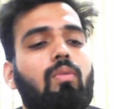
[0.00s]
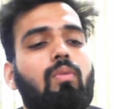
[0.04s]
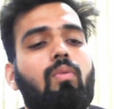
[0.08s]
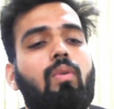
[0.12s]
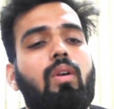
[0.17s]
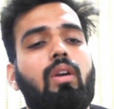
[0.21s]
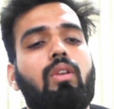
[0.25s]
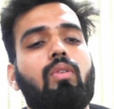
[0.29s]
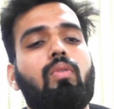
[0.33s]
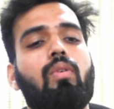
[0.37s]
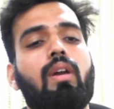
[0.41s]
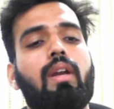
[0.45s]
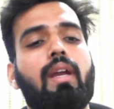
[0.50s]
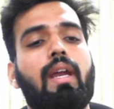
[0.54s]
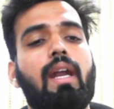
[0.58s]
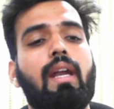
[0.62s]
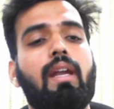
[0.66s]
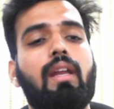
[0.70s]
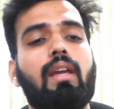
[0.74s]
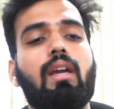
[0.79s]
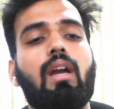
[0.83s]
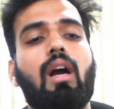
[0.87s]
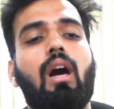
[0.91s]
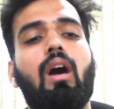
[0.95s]
what you are
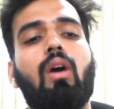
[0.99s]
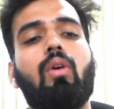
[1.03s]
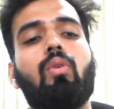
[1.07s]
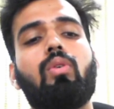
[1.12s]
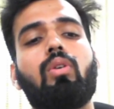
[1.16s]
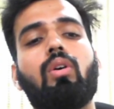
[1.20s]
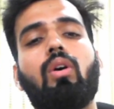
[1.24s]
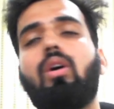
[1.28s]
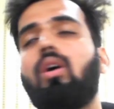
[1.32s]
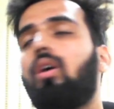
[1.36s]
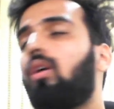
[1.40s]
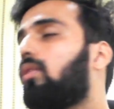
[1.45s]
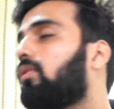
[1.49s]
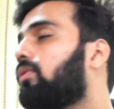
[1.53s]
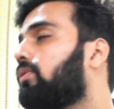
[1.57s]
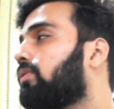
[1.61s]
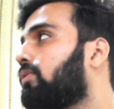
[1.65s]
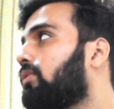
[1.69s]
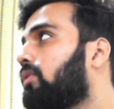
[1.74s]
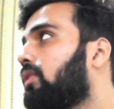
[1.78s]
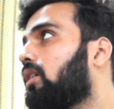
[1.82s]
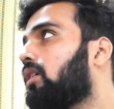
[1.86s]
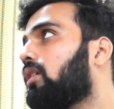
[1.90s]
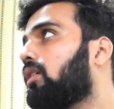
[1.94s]
getting out
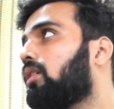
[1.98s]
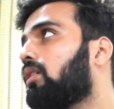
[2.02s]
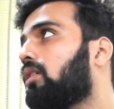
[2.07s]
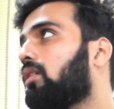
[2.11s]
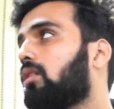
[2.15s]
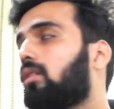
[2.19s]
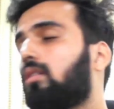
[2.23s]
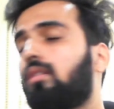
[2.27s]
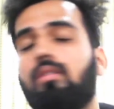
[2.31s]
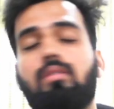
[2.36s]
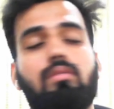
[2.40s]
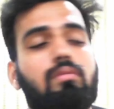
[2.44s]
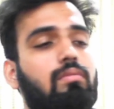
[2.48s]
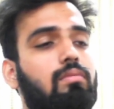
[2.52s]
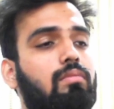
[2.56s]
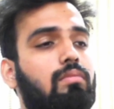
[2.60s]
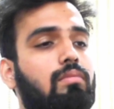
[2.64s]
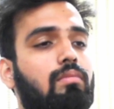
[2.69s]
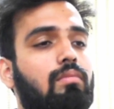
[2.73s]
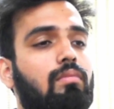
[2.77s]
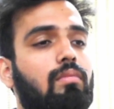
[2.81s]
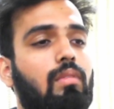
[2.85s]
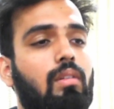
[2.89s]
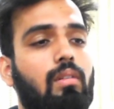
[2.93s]
of the
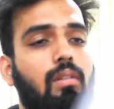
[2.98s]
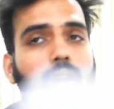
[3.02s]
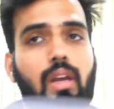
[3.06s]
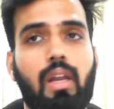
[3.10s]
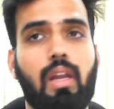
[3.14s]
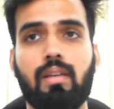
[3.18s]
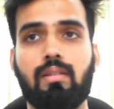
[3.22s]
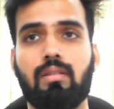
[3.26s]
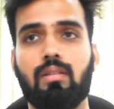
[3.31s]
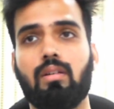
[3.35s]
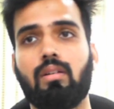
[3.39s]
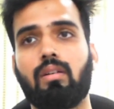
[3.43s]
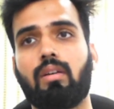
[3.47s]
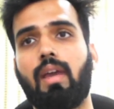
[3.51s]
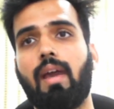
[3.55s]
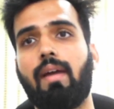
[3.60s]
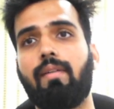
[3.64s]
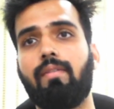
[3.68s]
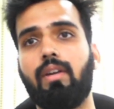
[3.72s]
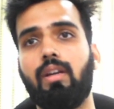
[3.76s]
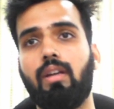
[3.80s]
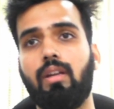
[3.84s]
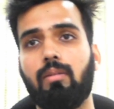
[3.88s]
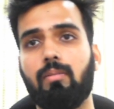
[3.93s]
laser
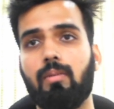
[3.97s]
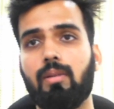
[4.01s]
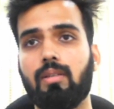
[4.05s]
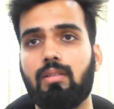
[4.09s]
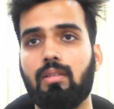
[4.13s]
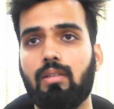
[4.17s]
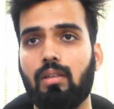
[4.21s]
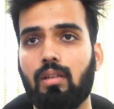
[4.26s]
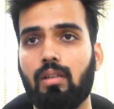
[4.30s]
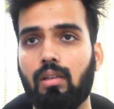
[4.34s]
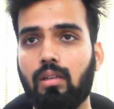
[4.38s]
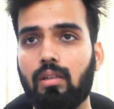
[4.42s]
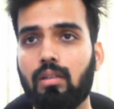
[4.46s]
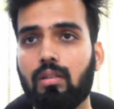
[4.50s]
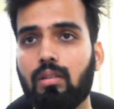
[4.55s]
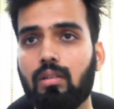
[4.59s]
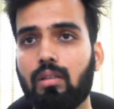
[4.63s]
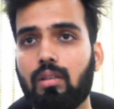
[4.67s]
cavity, basically.